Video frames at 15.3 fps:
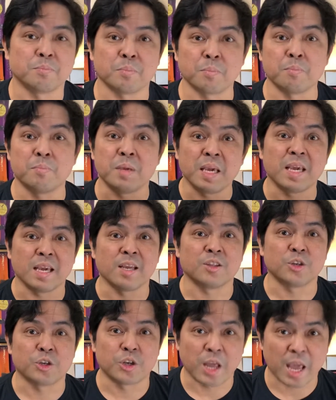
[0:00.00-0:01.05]
being
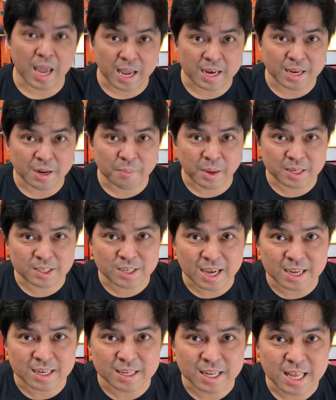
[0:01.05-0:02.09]
entertained in my
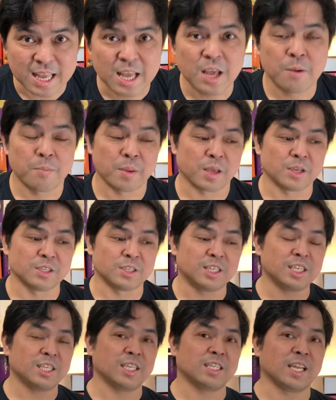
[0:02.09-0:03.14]
channel, because
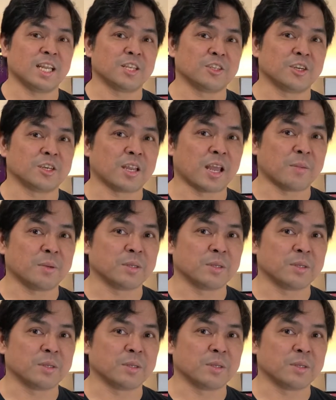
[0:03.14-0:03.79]
this is an entertainment